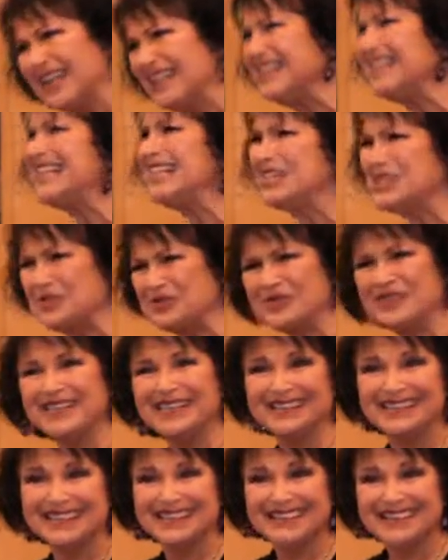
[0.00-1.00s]
did he do it?
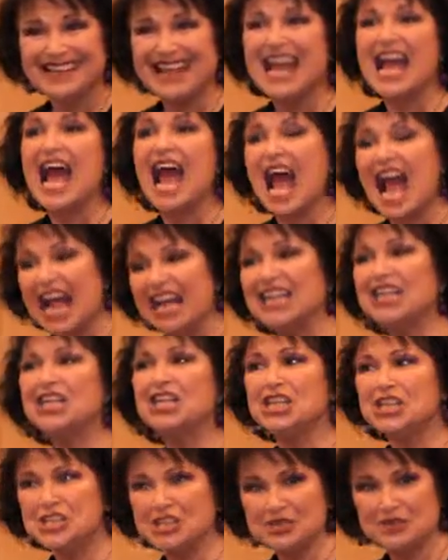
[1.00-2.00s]
How did
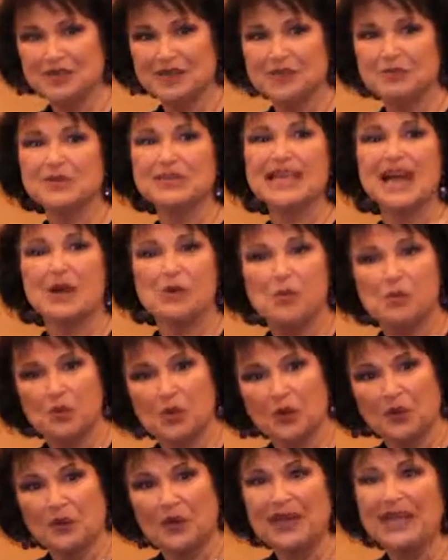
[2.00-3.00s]
he do it? Without
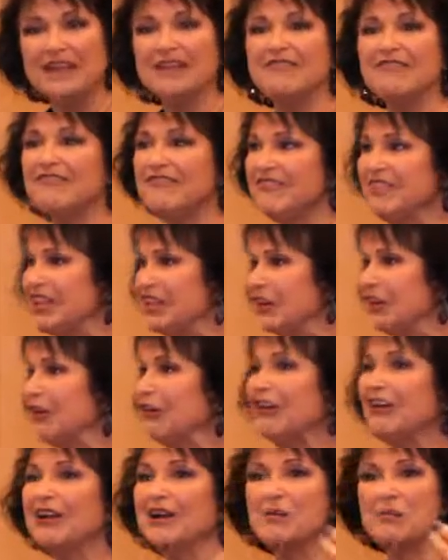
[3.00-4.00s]
worry,
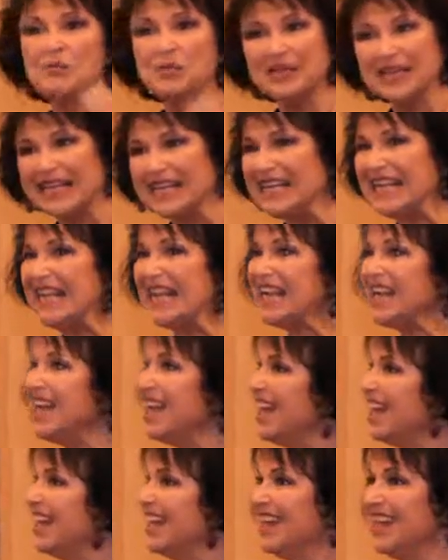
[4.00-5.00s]
fear, complaining.
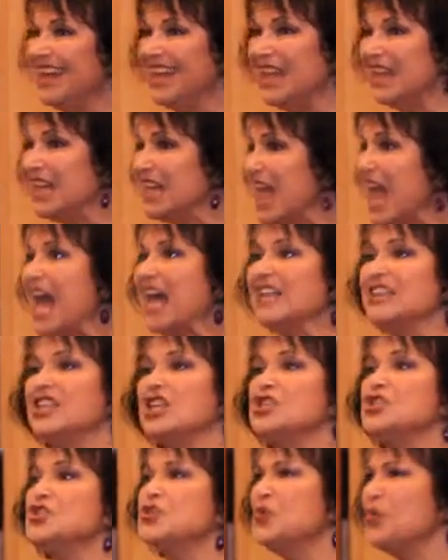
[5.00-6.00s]
He had the
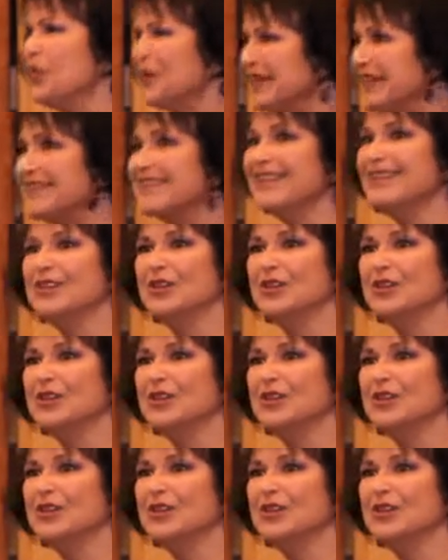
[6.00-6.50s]
joy of the